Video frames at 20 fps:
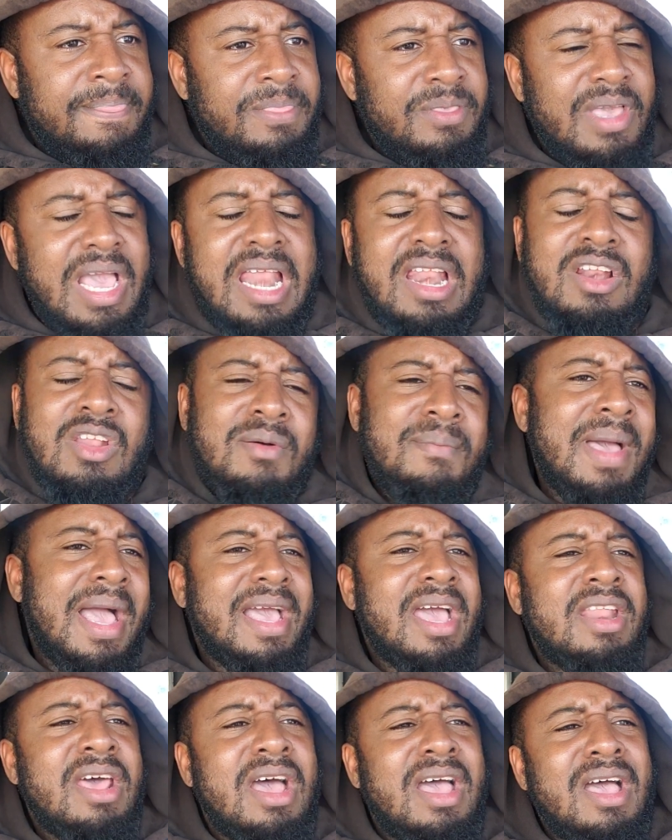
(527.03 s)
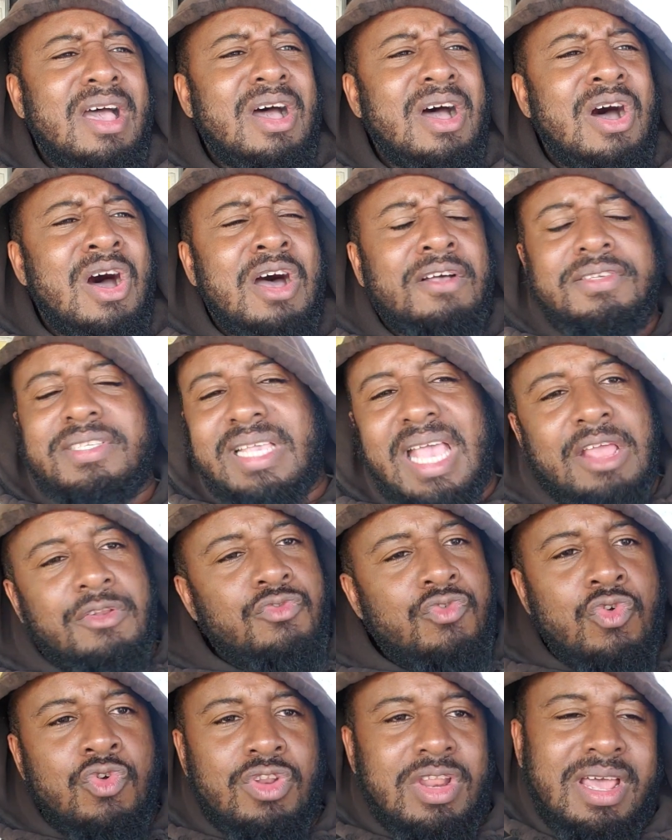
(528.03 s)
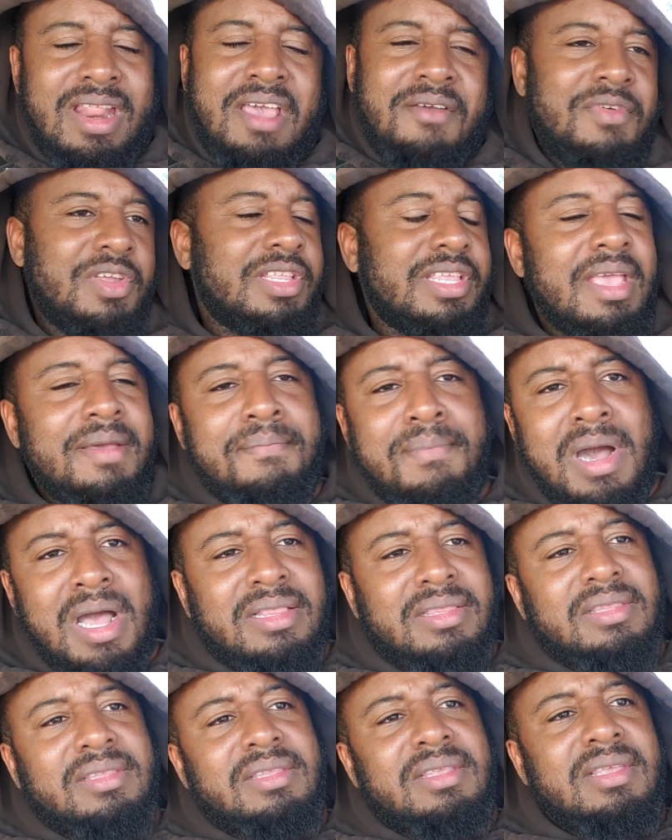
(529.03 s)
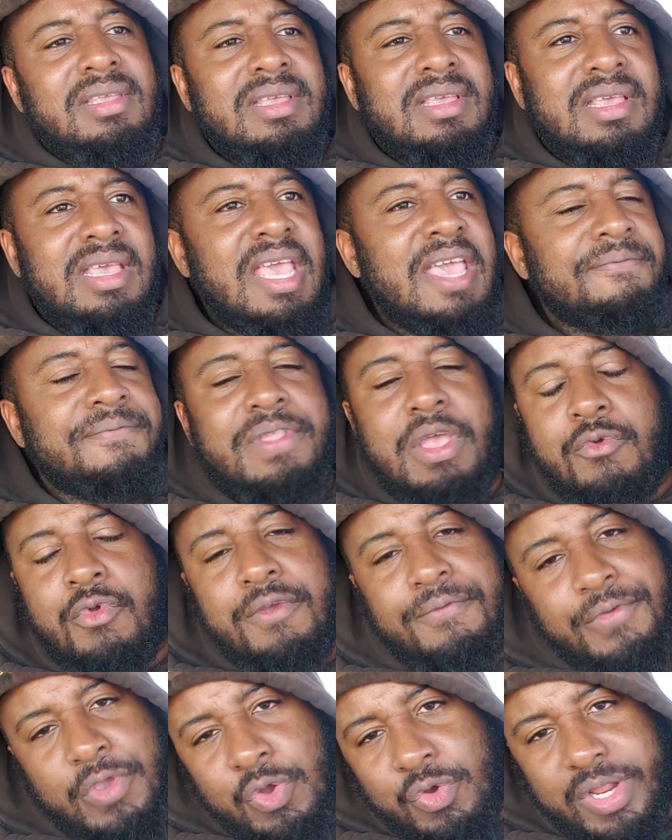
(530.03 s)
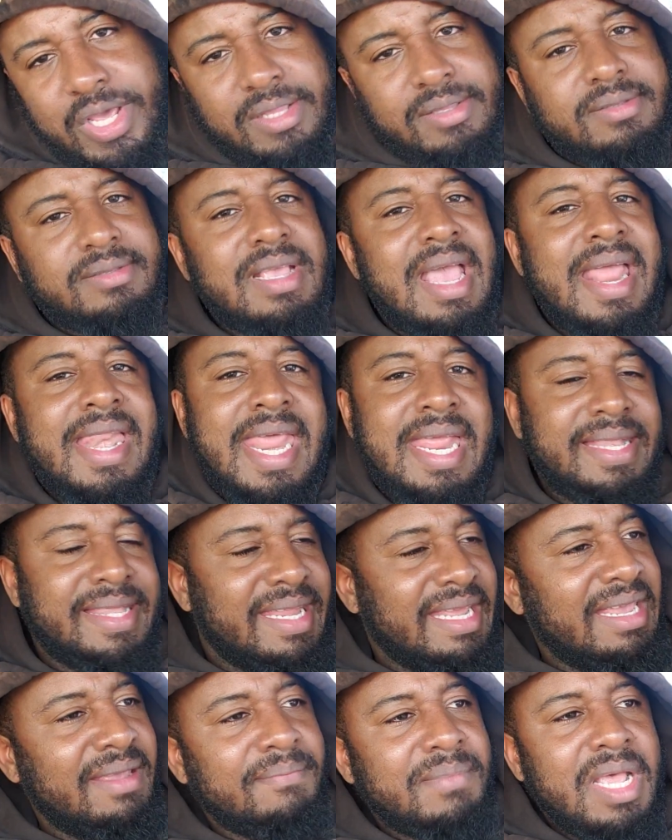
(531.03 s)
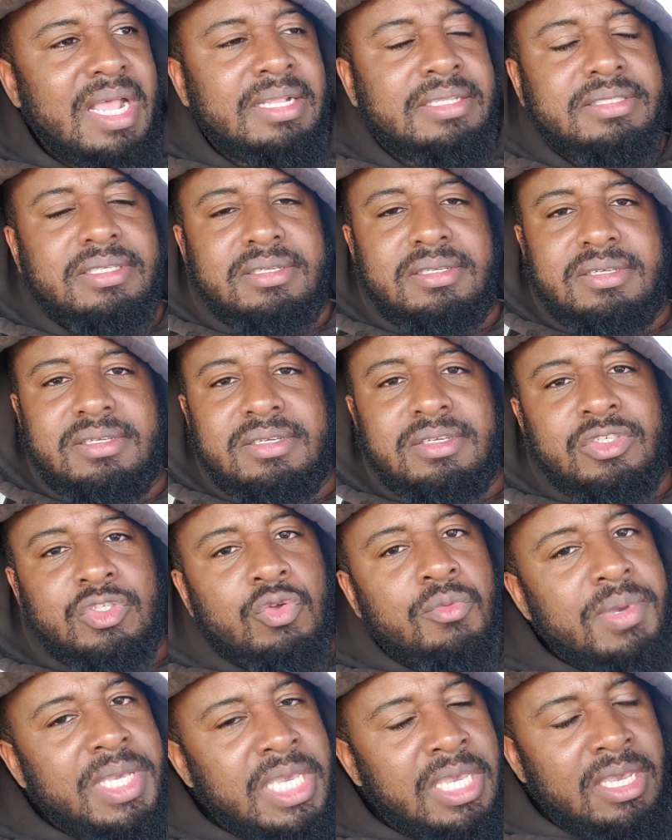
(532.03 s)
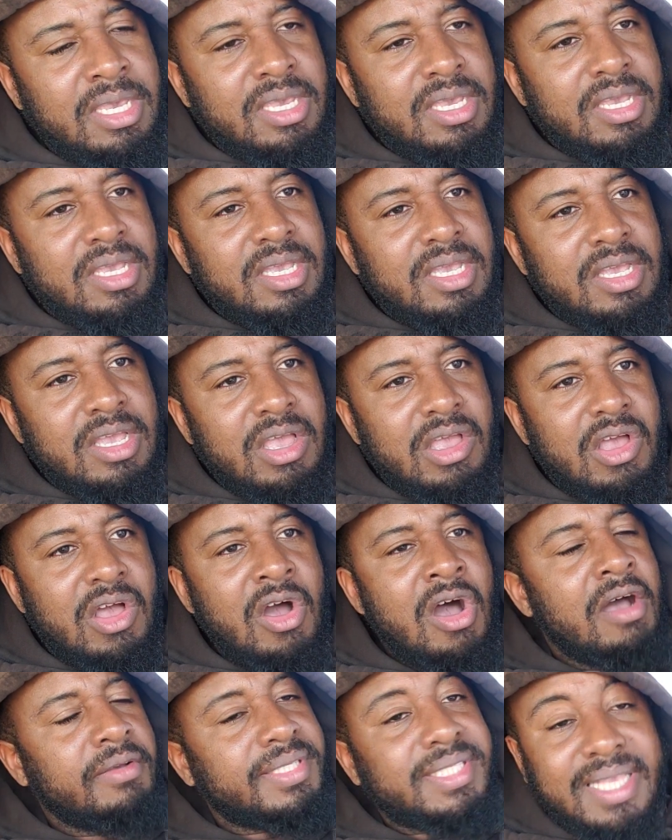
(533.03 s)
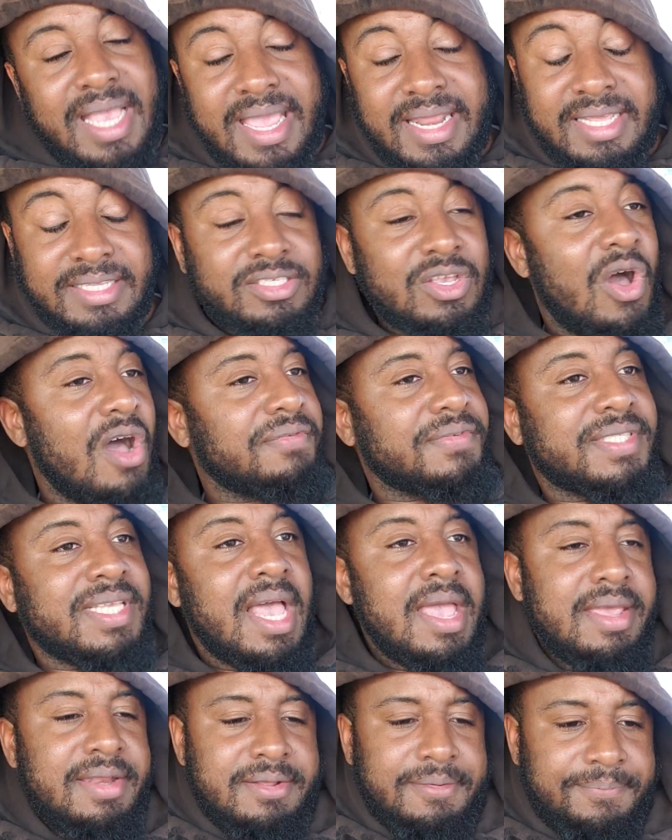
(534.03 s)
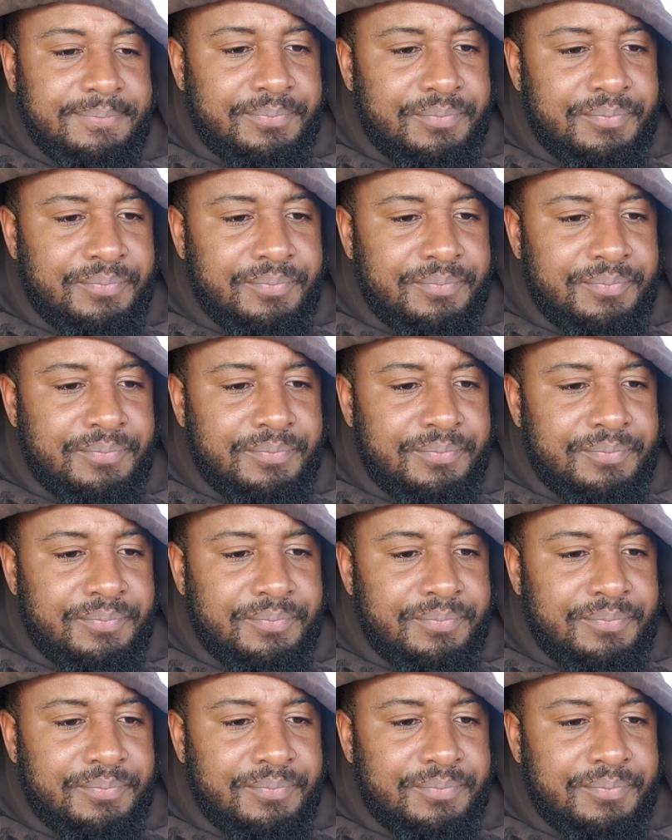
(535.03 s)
You gotta look back at the offside rule and everything, but if they reviewed it and they deemed it to be offside, it's offside.